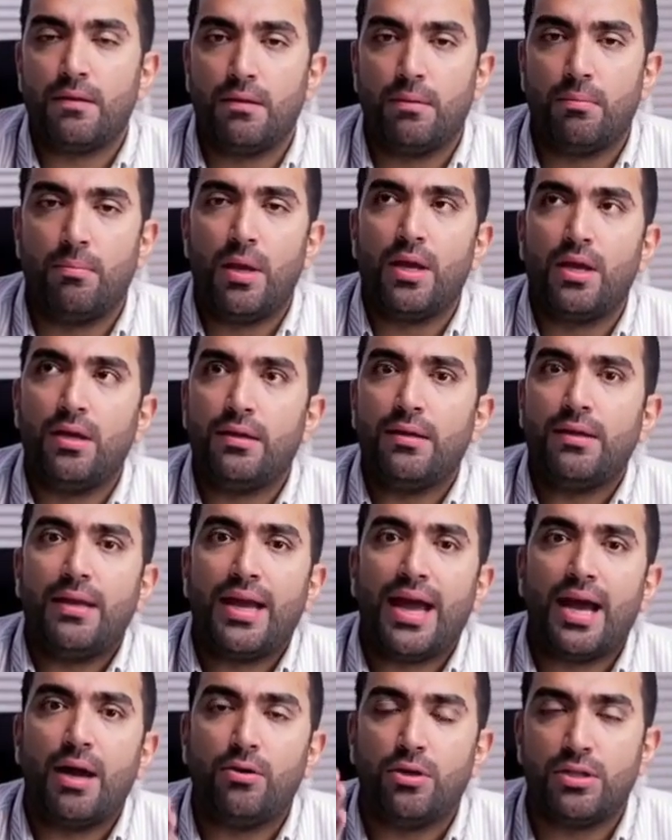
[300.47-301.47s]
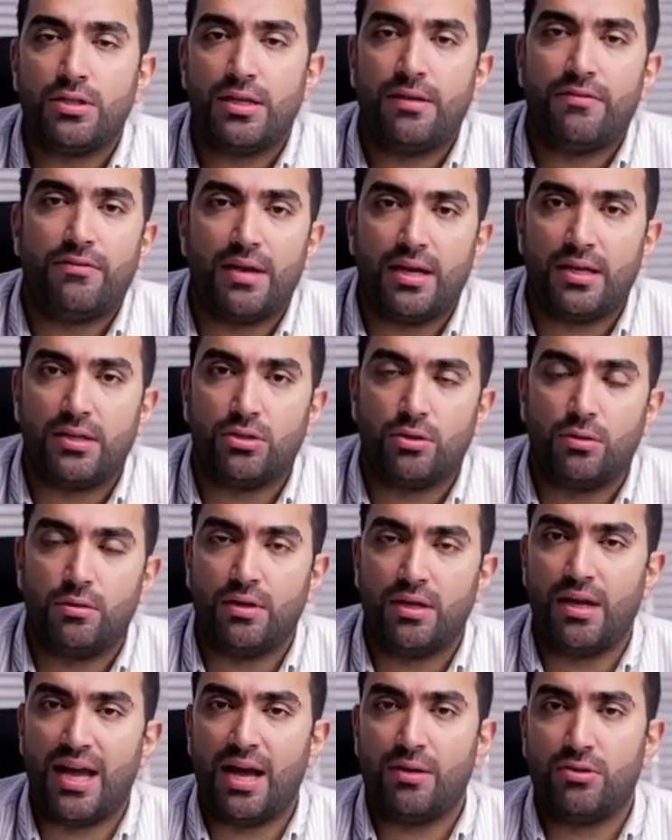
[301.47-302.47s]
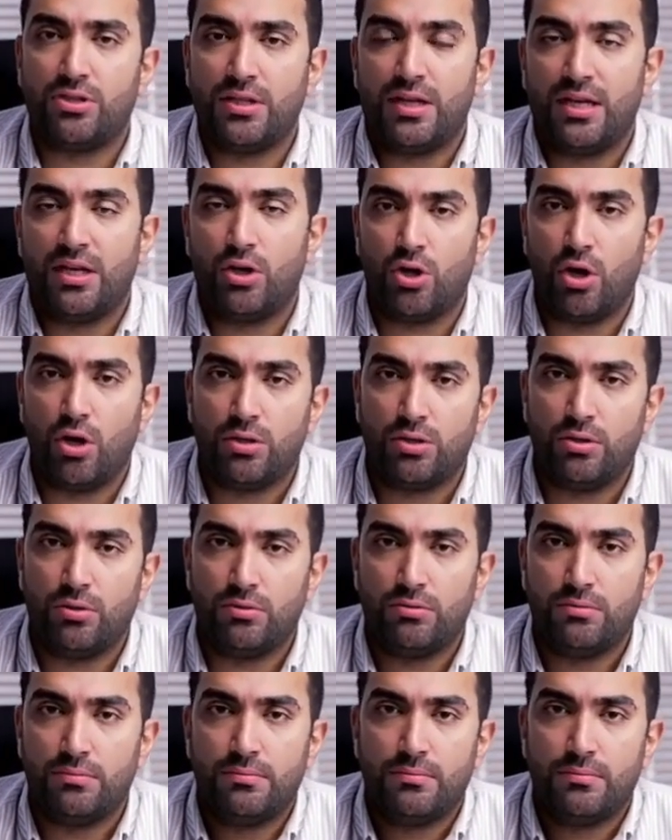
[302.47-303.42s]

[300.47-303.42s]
Well, then how should they find you? How should they call you?